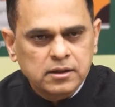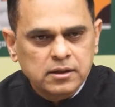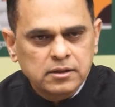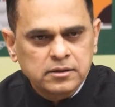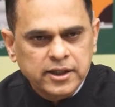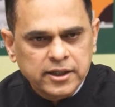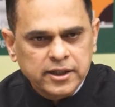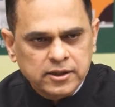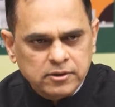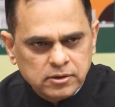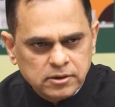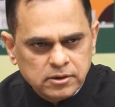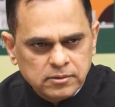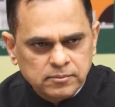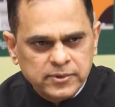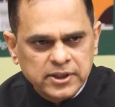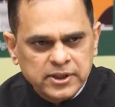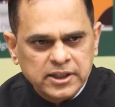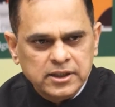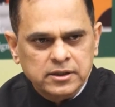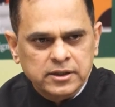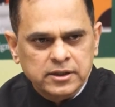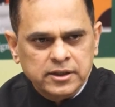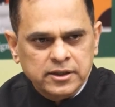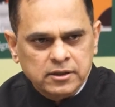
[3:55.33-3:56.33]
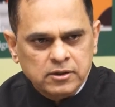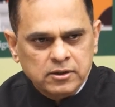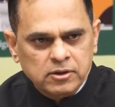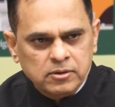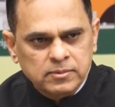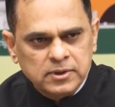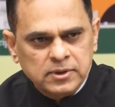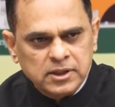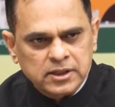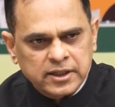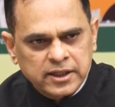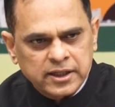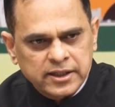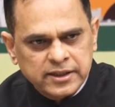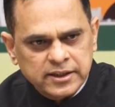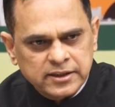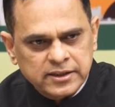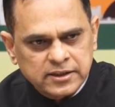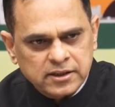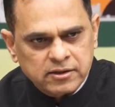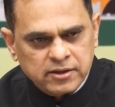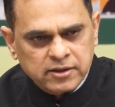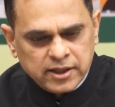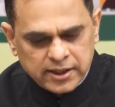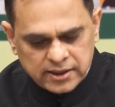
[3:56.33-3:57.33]
They could beat the global
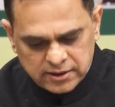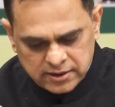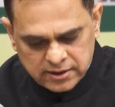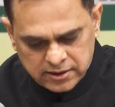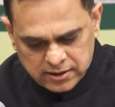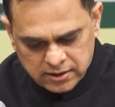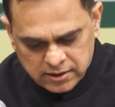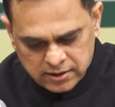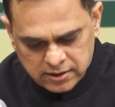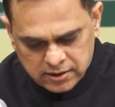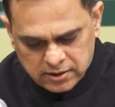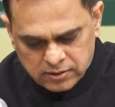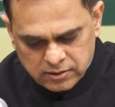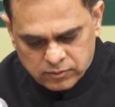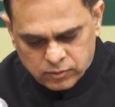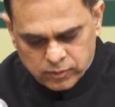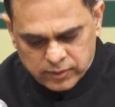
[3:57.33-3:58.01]
crisis